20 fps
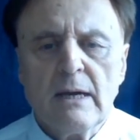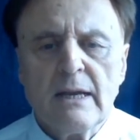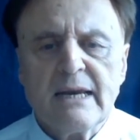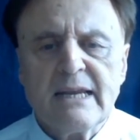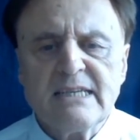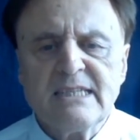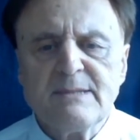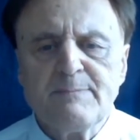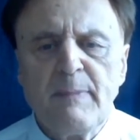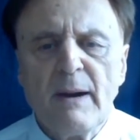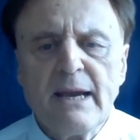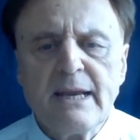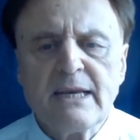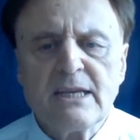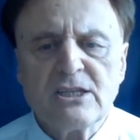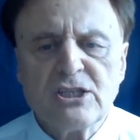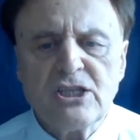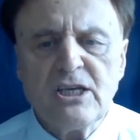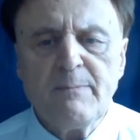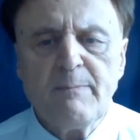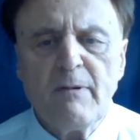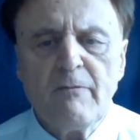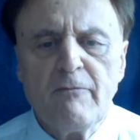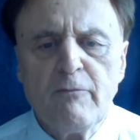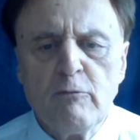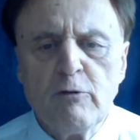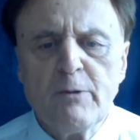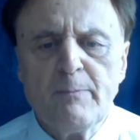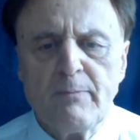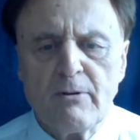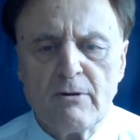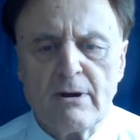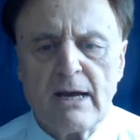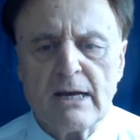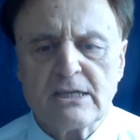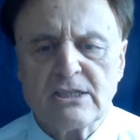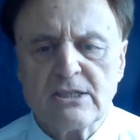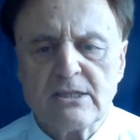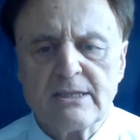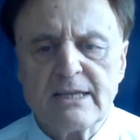Despite cheaper food
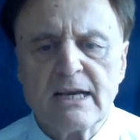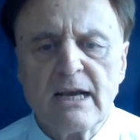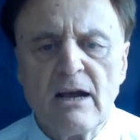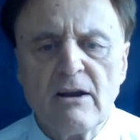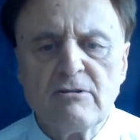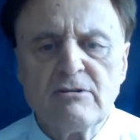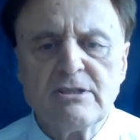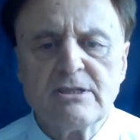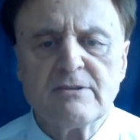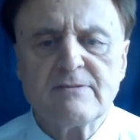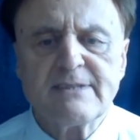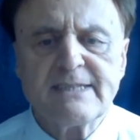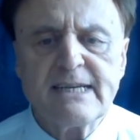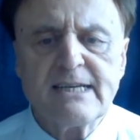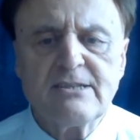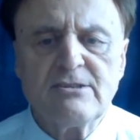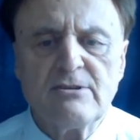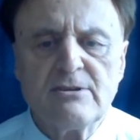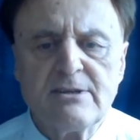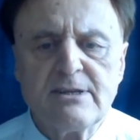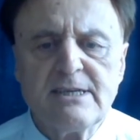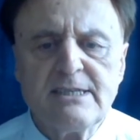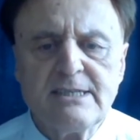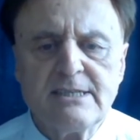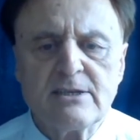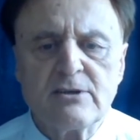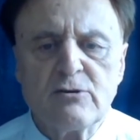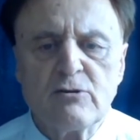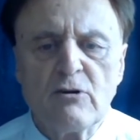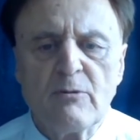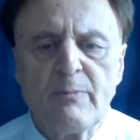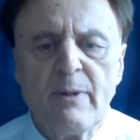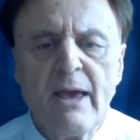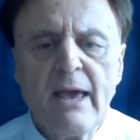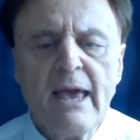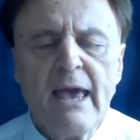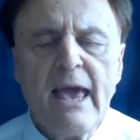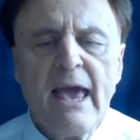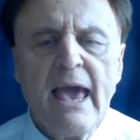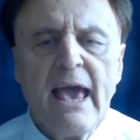production, the countries of Central and Eastern Europe
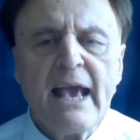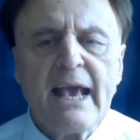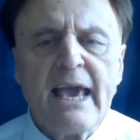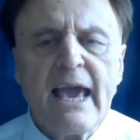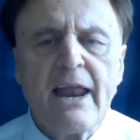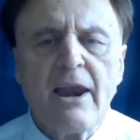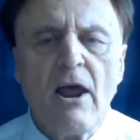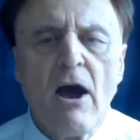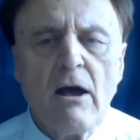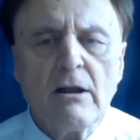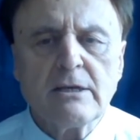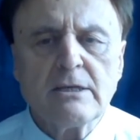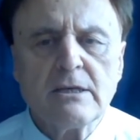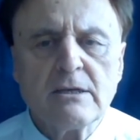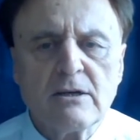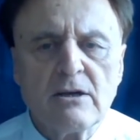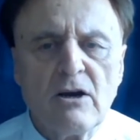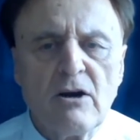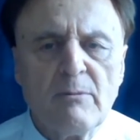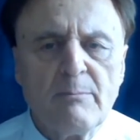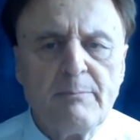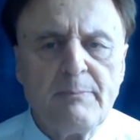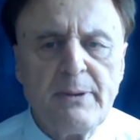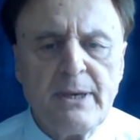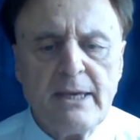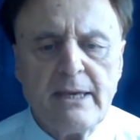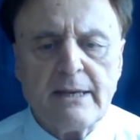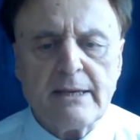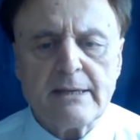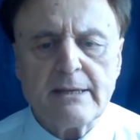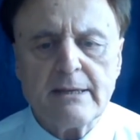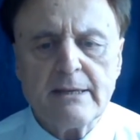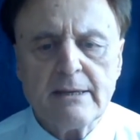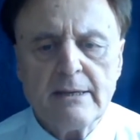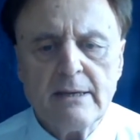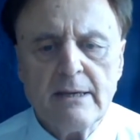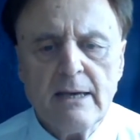cannot compete